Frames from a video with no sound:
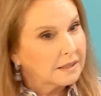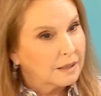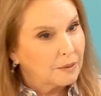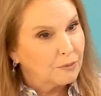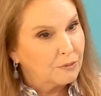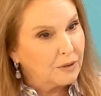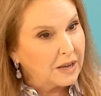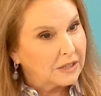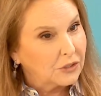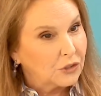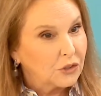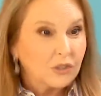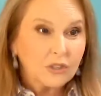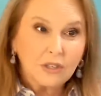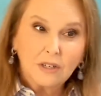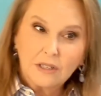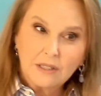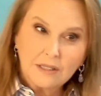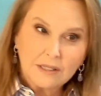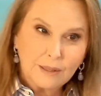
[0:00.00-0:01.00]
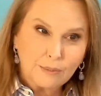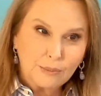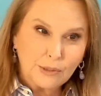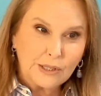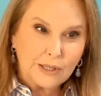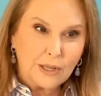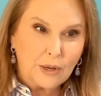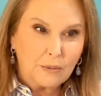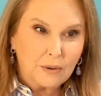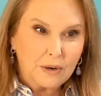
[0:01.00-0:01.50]
Some faster, some
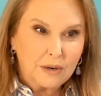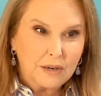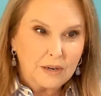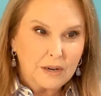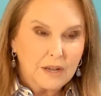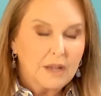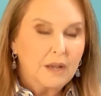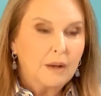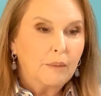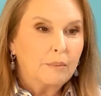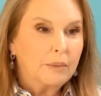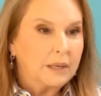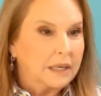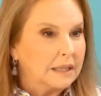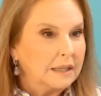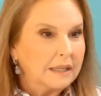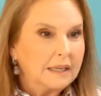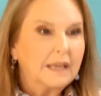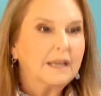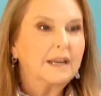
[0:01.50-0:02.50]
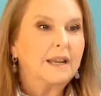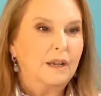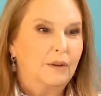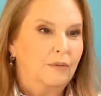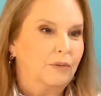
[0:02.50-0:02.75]
slower, but in the end,